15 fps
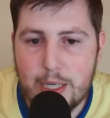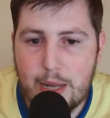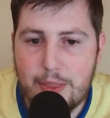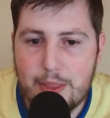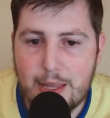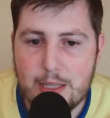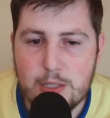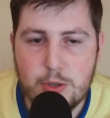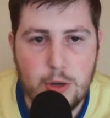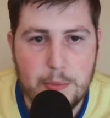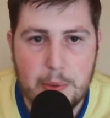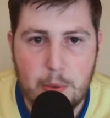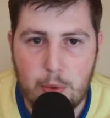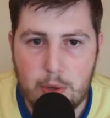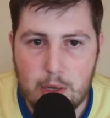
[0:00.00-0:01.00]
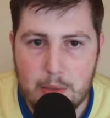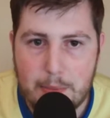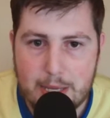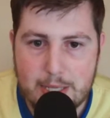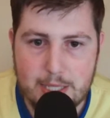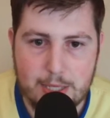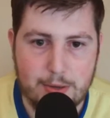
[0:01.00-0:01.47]
I think that's going to be one of the
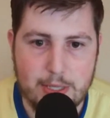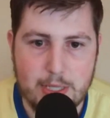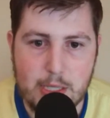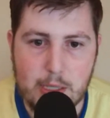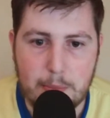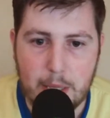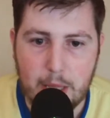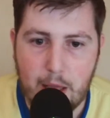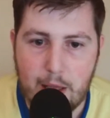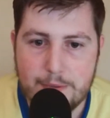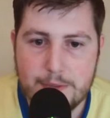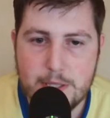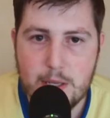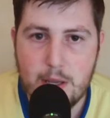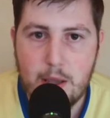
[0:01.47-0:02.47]
best series in the playoffs.